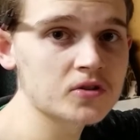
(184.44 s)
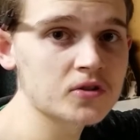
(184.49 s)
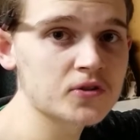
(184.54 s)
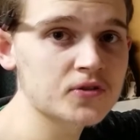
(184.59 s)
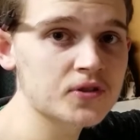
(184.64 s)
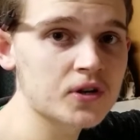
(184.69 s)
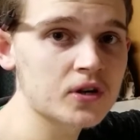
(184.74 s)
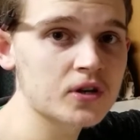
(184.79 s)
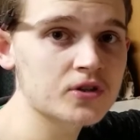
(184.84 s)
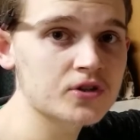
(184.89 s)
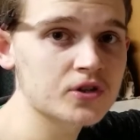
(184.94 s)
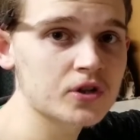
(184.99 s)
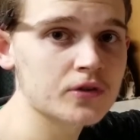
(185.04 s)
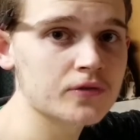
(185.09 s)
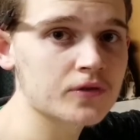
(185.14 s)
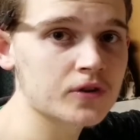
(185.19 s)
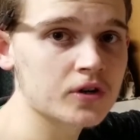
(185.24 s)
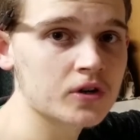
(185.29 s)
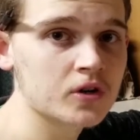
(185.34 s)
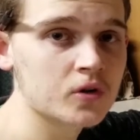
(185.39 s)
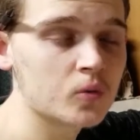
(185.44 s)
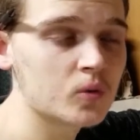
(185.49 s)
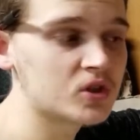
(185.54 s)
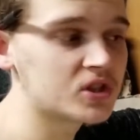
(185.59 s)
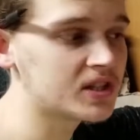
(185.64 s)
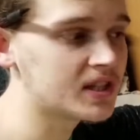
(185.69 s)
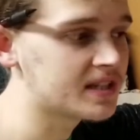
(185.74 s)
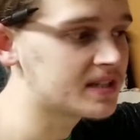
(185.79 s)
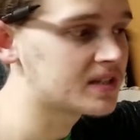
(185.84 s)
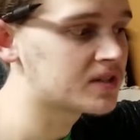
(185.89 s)
start a server
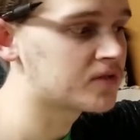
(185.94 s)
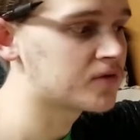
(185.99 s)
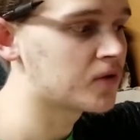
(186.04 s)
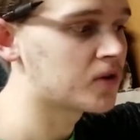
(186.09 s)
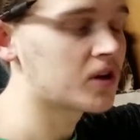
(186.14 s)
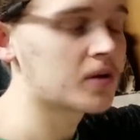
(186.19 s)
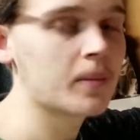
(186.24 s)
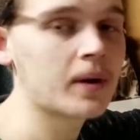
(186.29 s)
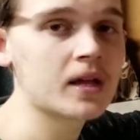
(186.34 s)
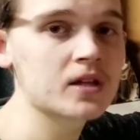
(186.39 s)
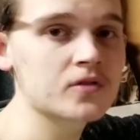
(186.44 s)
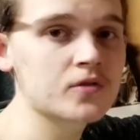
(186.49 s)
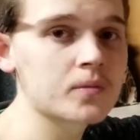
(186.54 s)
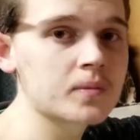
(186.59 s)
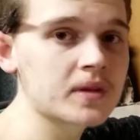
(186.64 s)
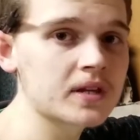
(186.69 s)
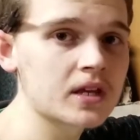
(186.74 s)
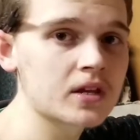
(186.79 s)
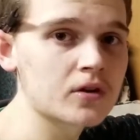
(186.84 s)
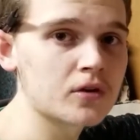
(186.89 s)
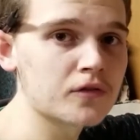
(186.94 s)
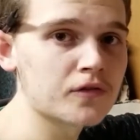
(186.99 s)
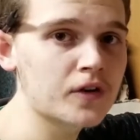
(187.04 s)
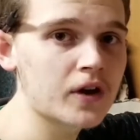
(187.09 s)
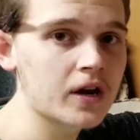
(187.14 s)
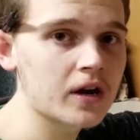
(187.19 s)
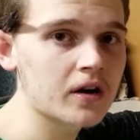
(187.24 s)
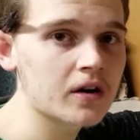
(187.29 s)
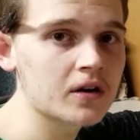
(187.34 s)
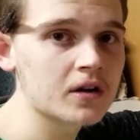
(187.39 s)
which listens for commands from the Kindle
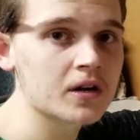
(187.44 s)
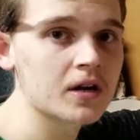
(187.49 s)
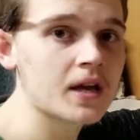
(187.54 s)
Fire.